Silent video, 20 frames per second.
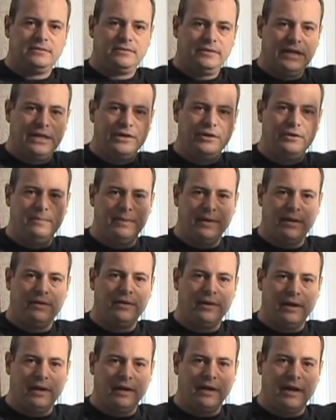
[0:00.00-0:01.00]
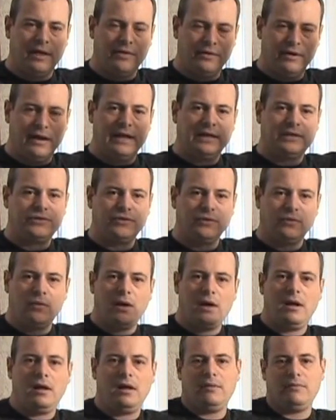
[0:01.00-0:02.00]
then you build another extra
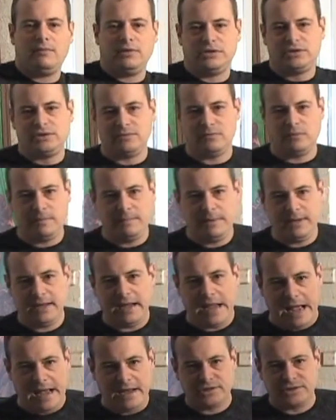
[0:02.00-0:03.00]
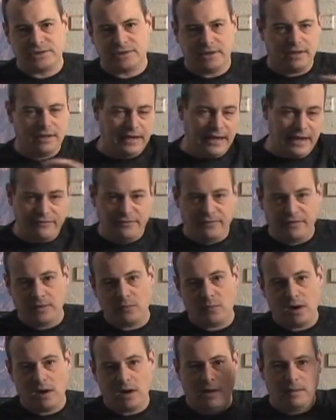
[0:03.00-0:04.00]
wall, which would be actually an eight foot
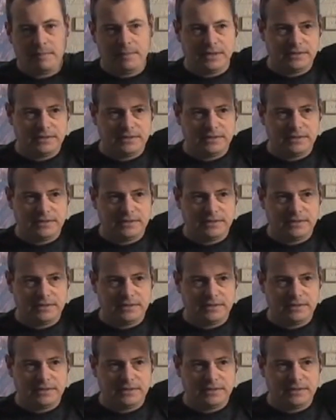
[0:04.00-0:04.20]
wall,